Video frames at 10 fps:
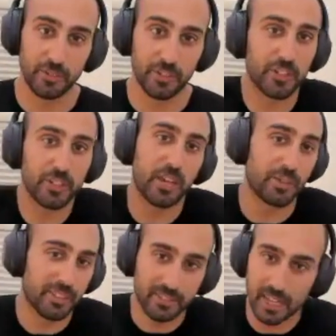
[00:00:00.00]
And you can do that
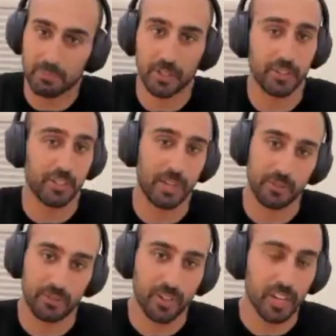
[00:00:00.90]
with Tableau, you can do that
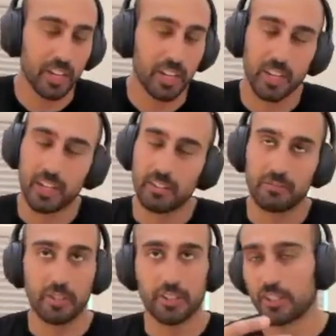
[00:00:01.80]
with
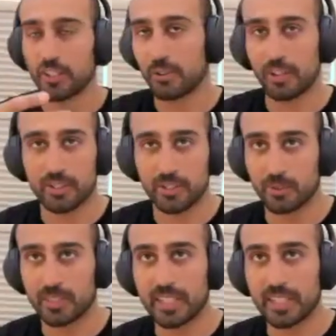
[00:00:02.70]
Looker, you can do all these tools.